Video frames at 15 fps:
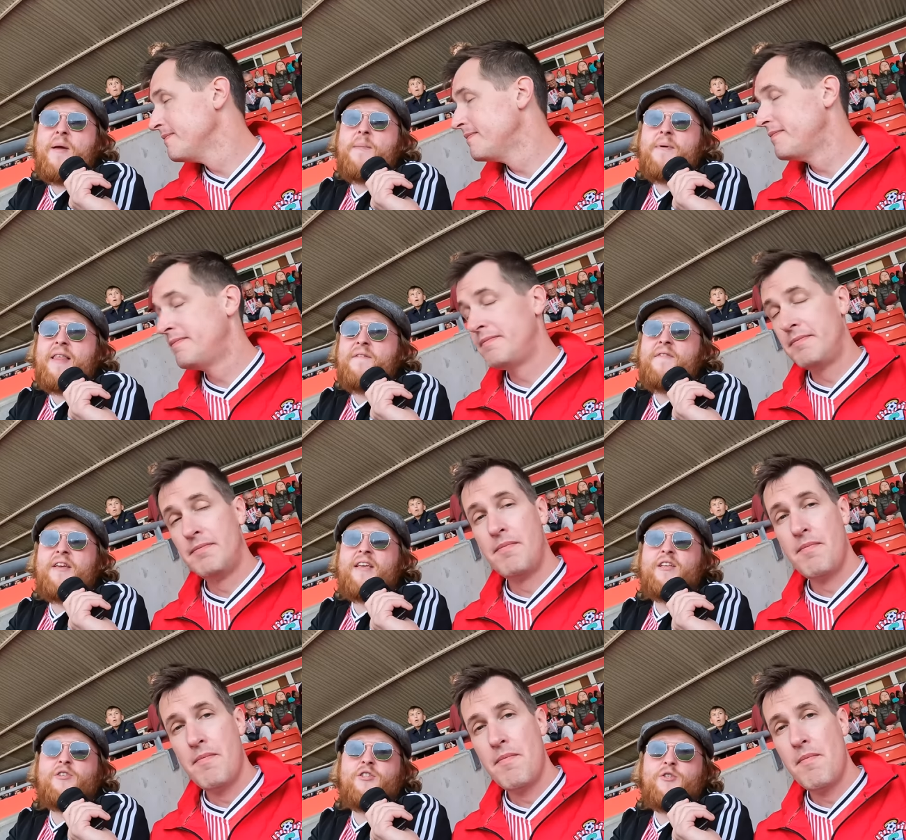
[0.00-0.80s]
Speaker 1: maybe they're
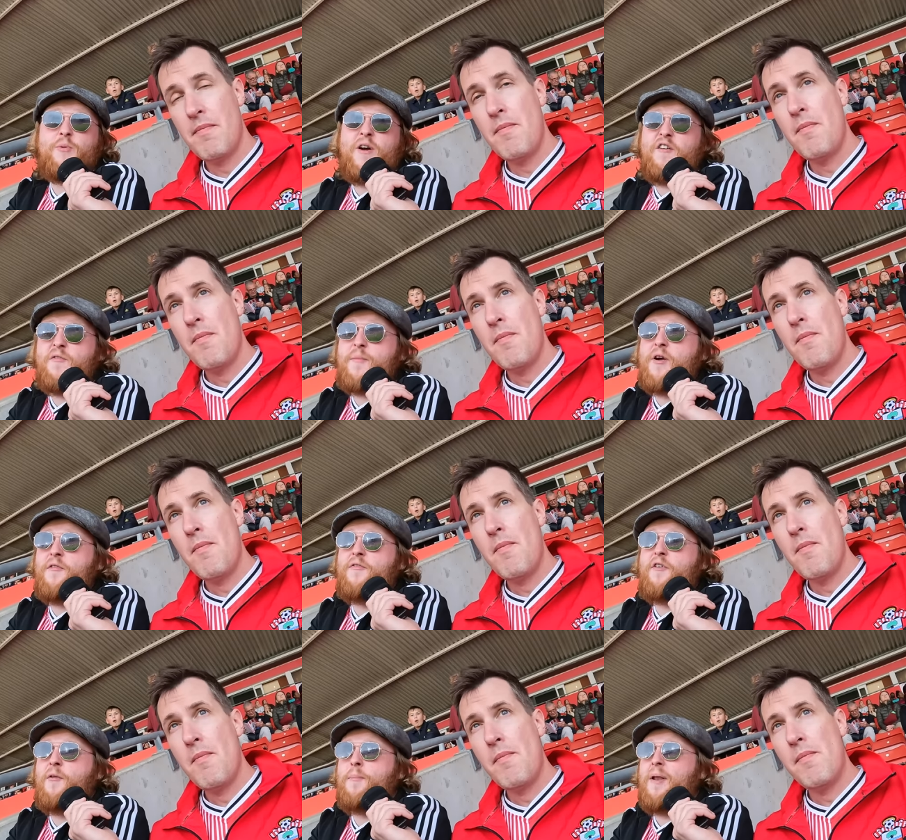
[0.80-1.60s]
thinking 12
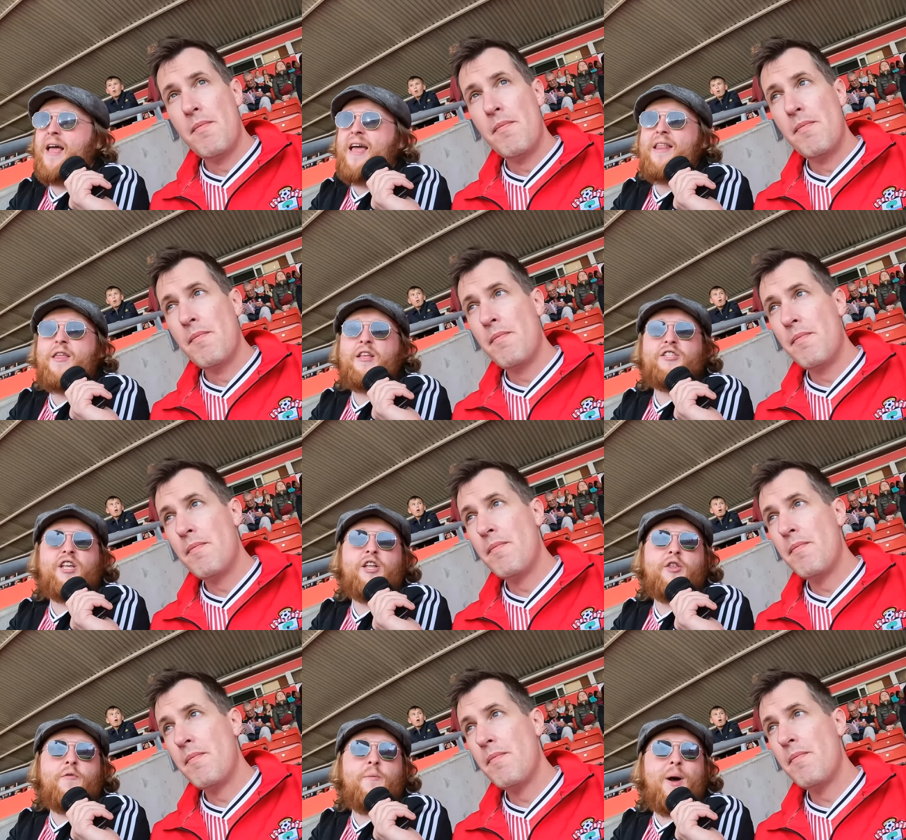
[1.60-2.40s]
mil for a player
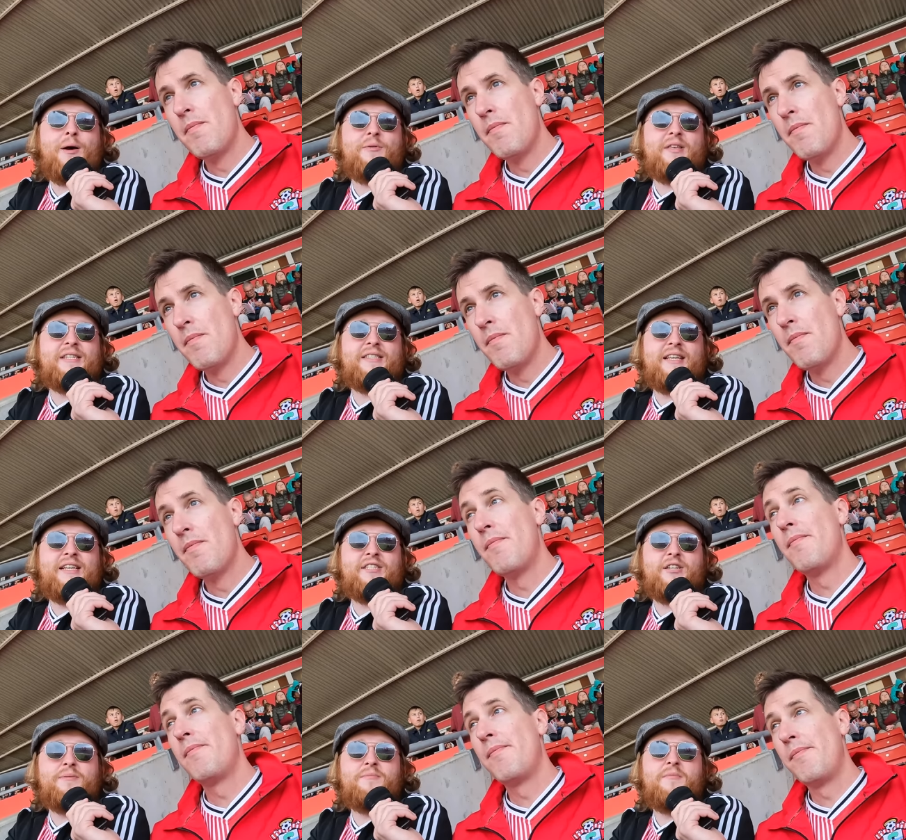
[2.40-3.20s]
that's going to do well this
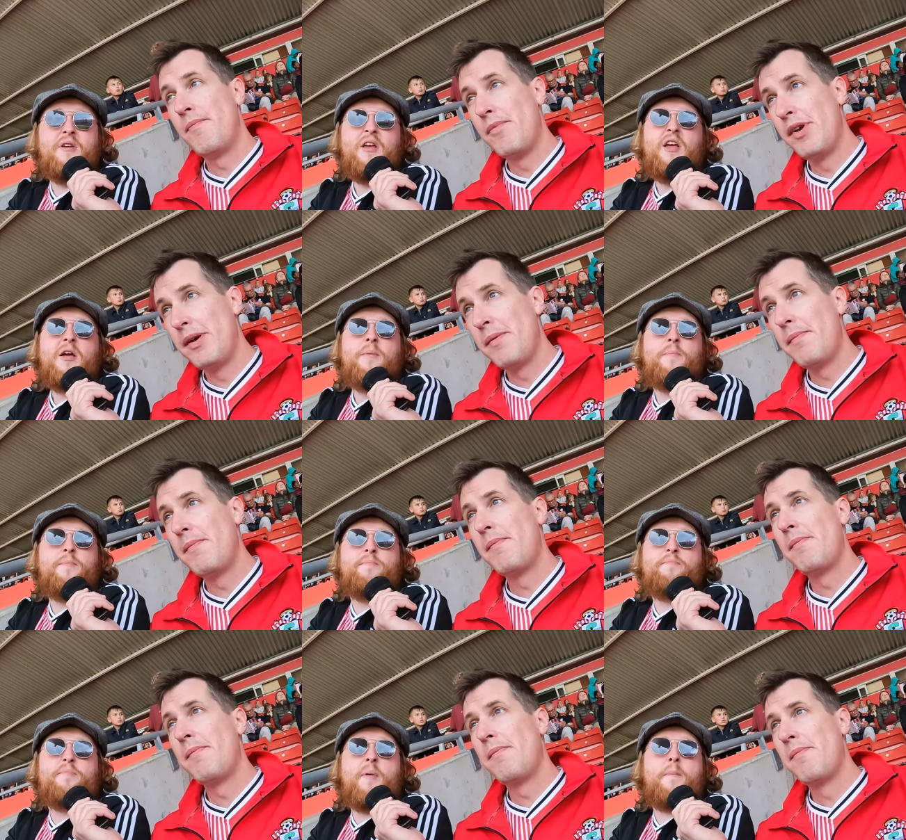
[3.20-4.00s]
season,
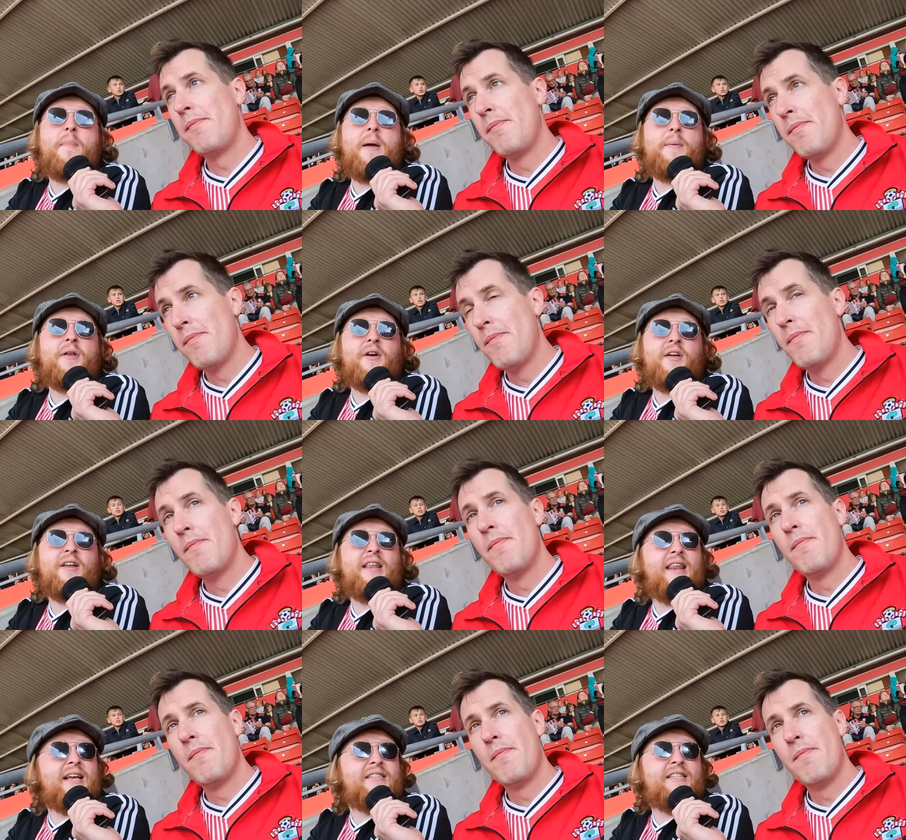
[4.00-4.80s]
but maybe not
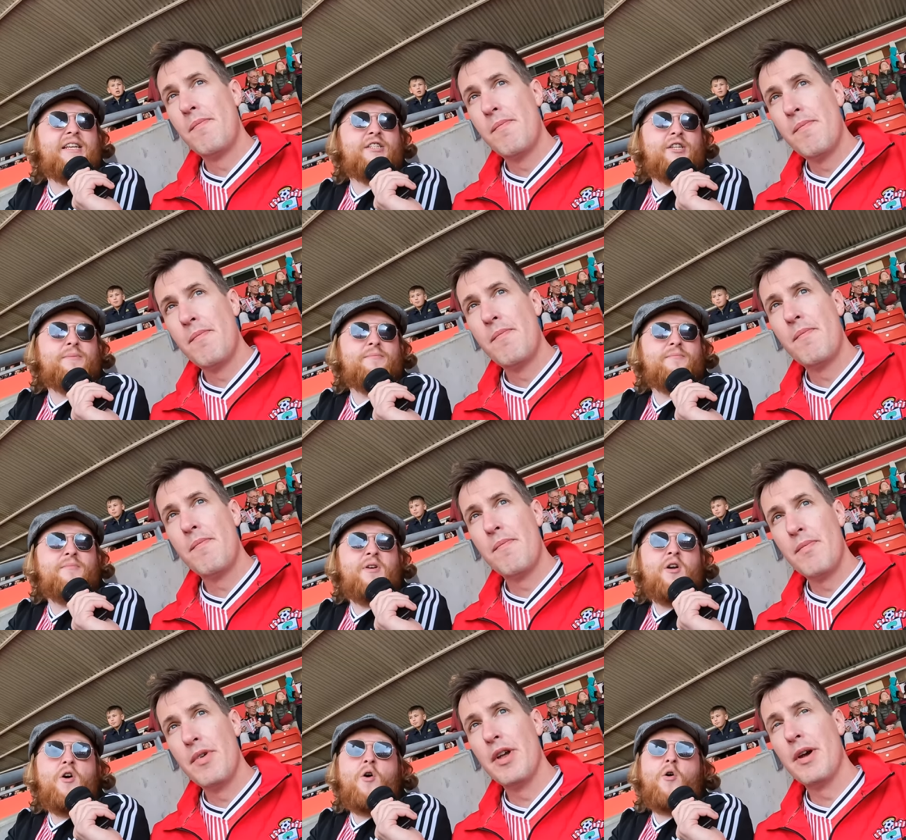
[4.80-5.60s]
cut it next season,
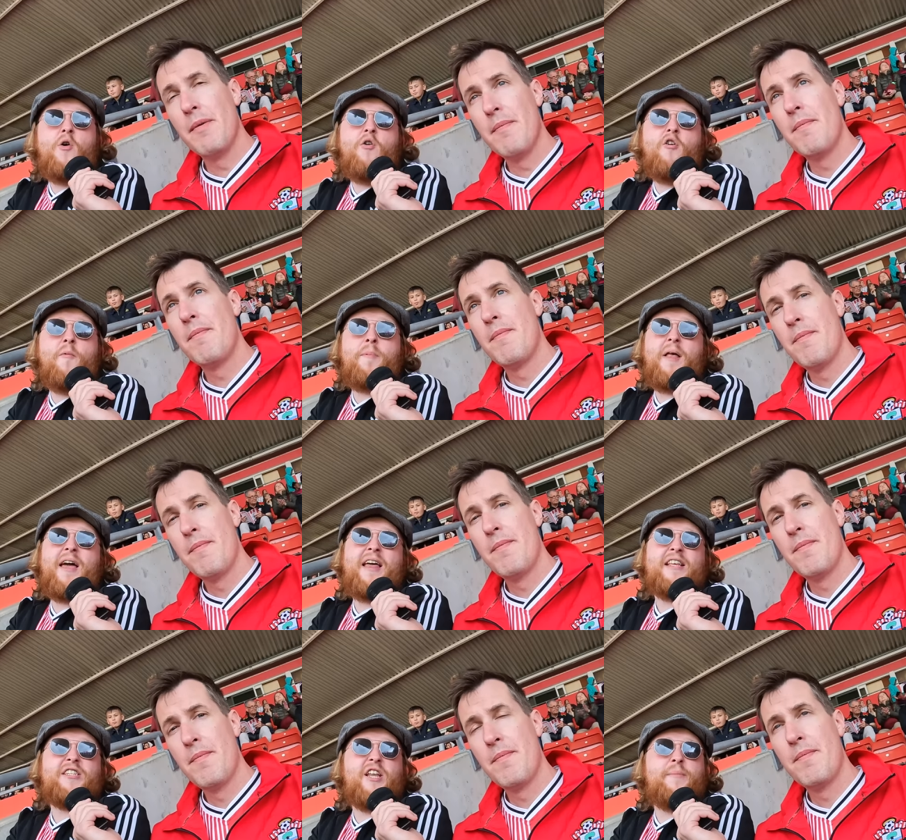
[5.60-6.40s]
or a
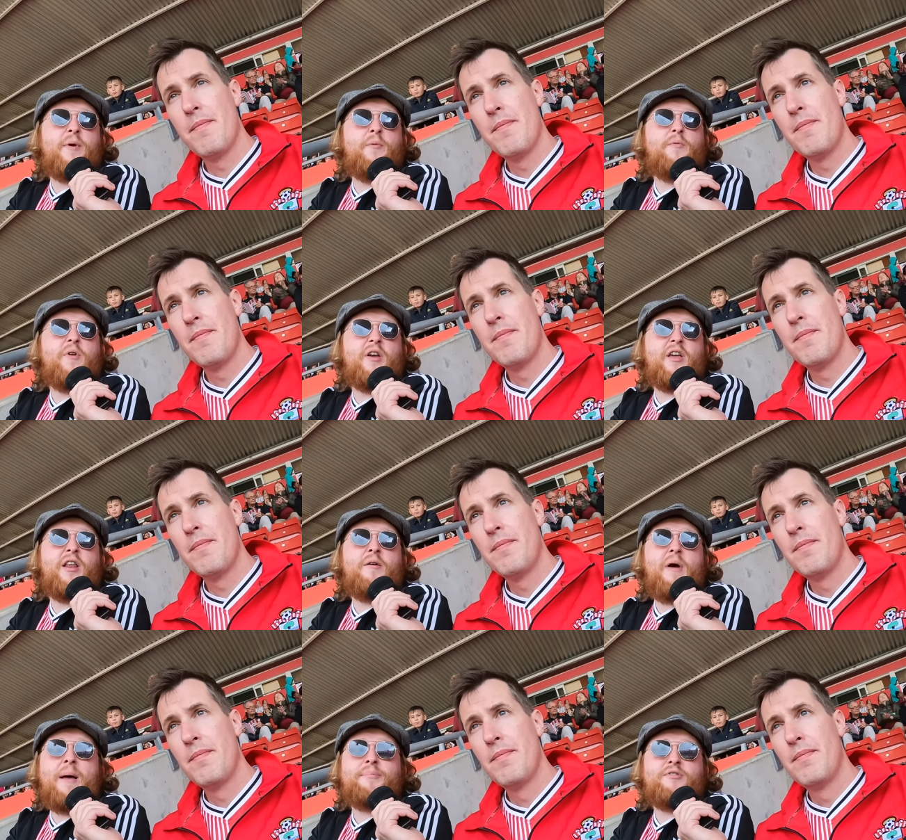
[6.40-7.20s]
player that's going to be
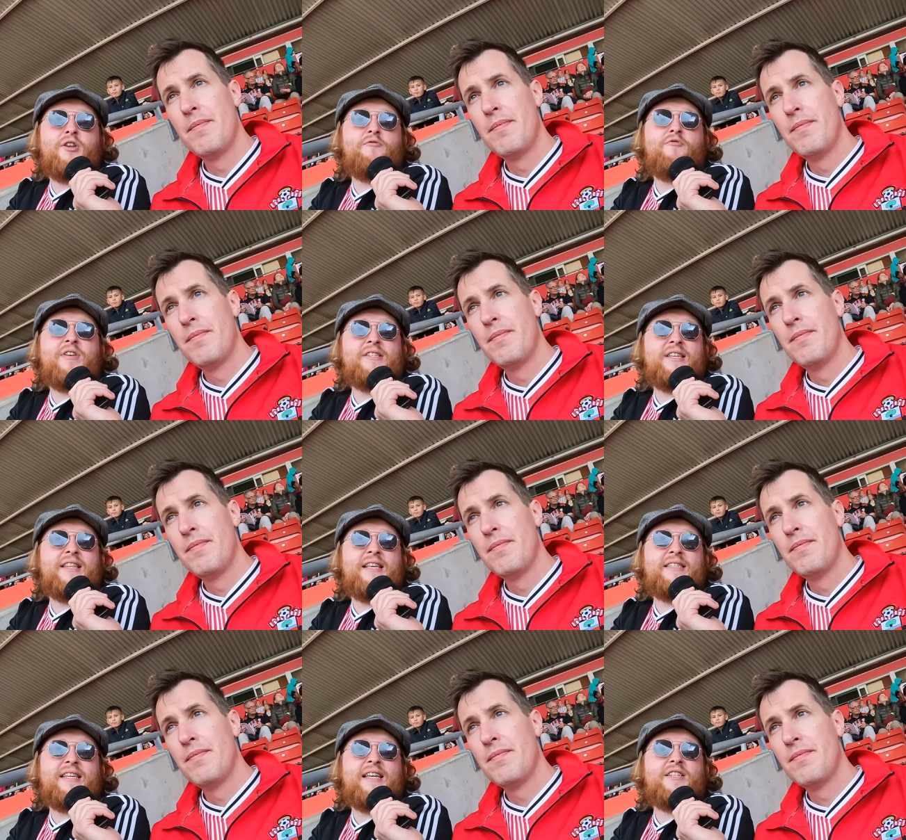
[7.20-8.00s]
going to absolutely
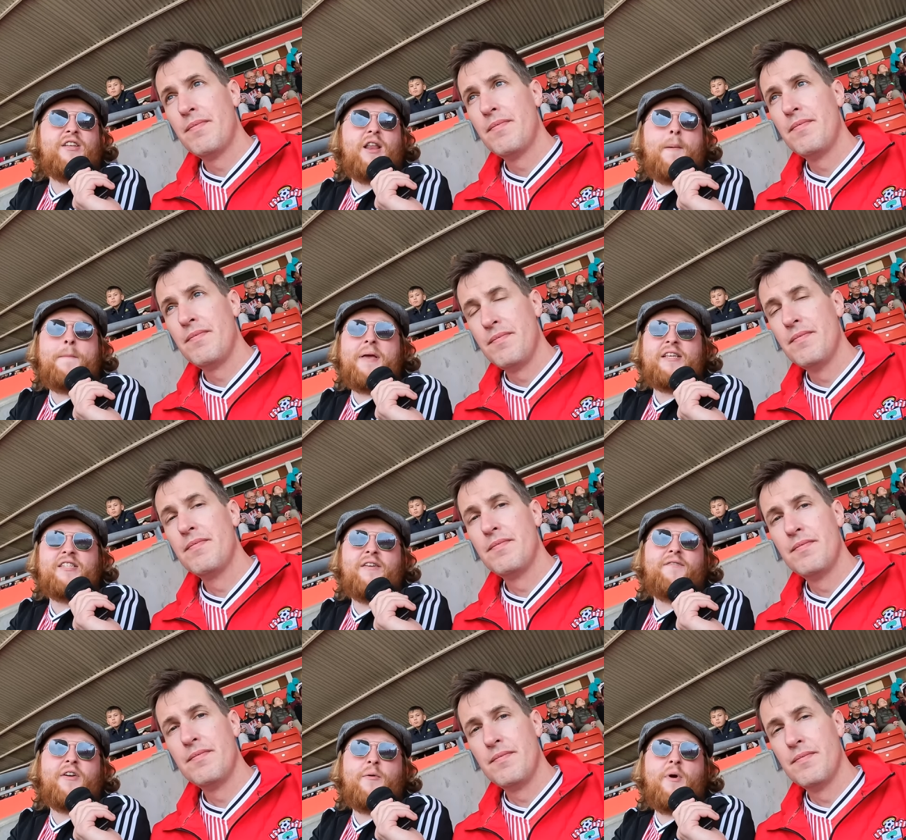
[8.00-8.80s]
rinse it this season and
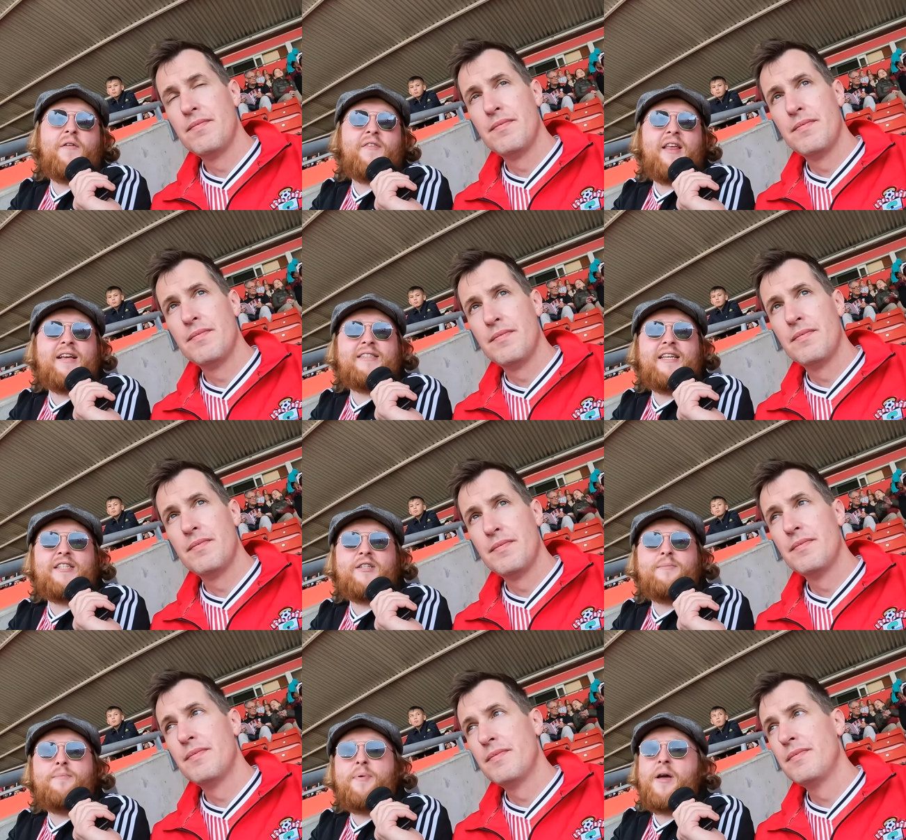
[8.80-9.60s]
be something worth next
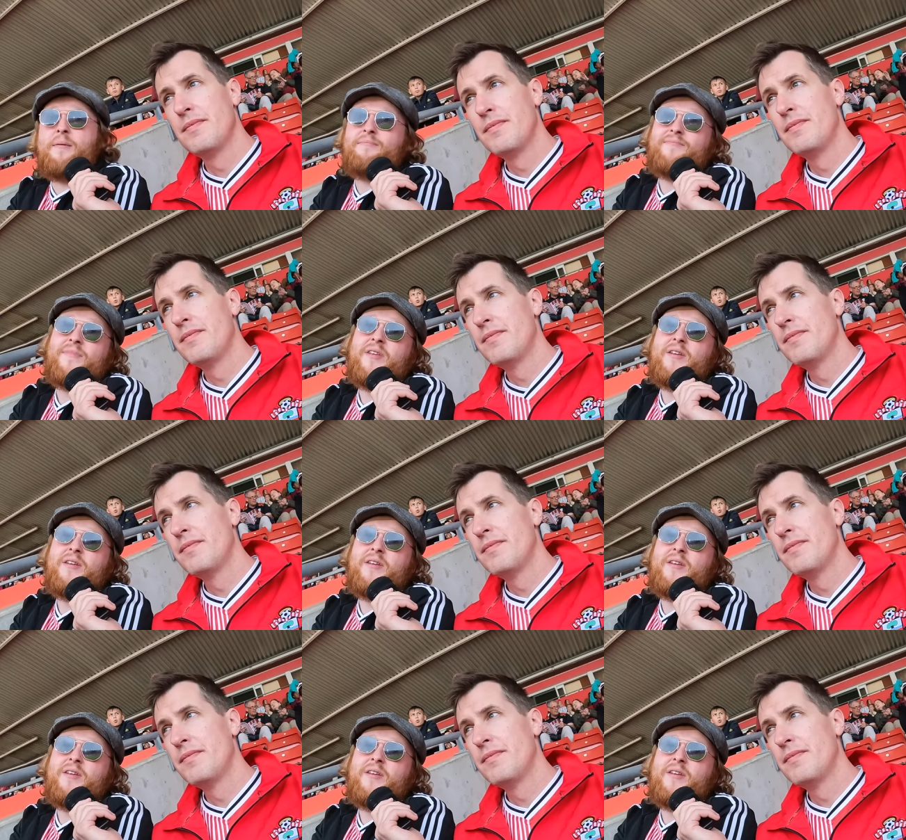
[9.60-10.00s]
season. But